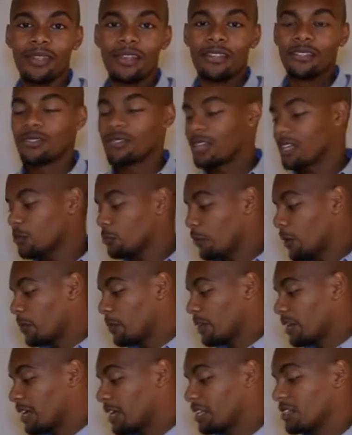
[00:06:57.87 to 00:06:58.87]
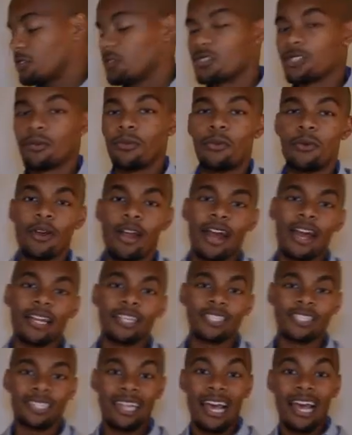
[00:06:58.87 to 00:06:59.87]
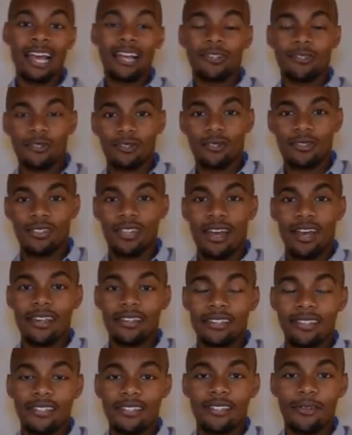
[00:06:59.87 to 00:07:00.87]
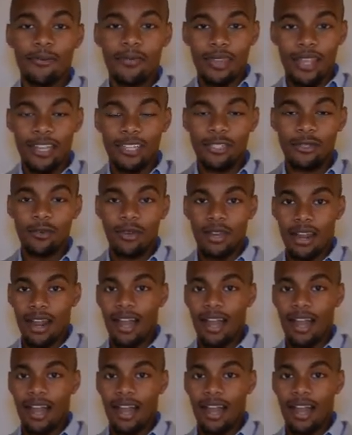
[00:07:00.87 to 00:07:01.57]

So that's why I'm going to get into some more action exercises, some things you can